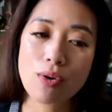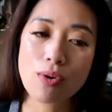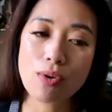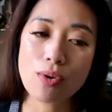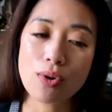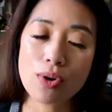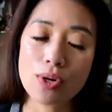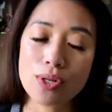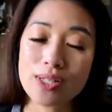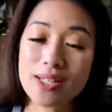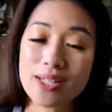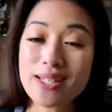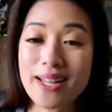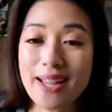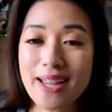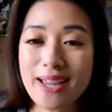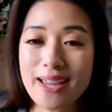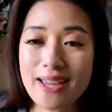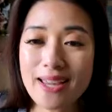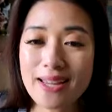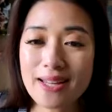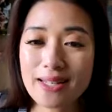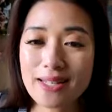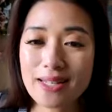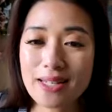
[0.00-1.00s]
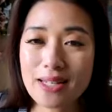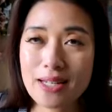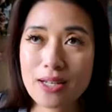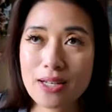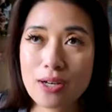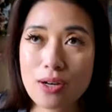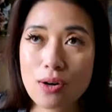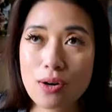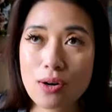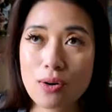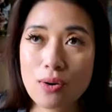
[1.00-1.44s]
or state.